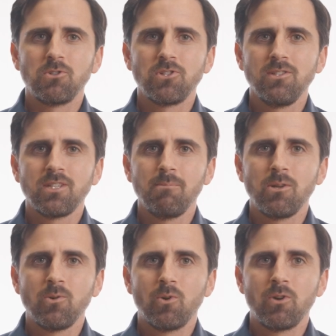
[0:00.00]
Machines can
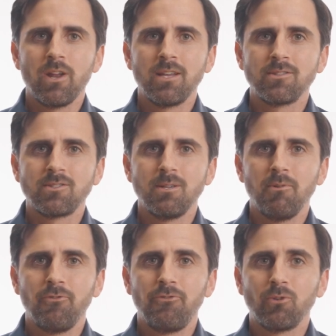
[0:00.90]
be ordered as a
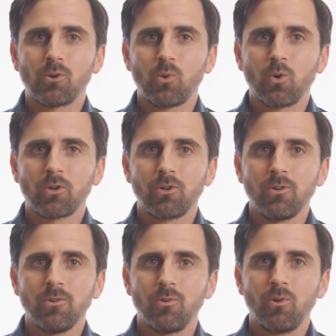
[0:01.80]
simple filler
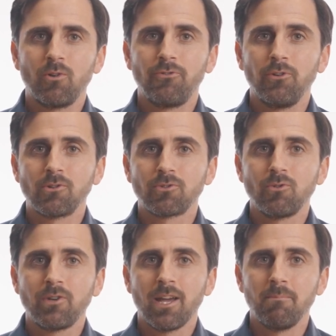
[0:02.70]
corker or filler
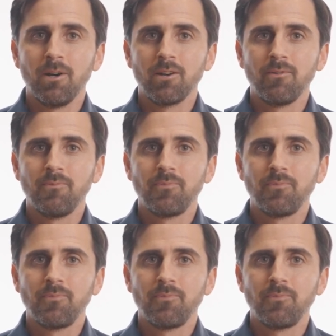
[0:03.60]
screw cap model,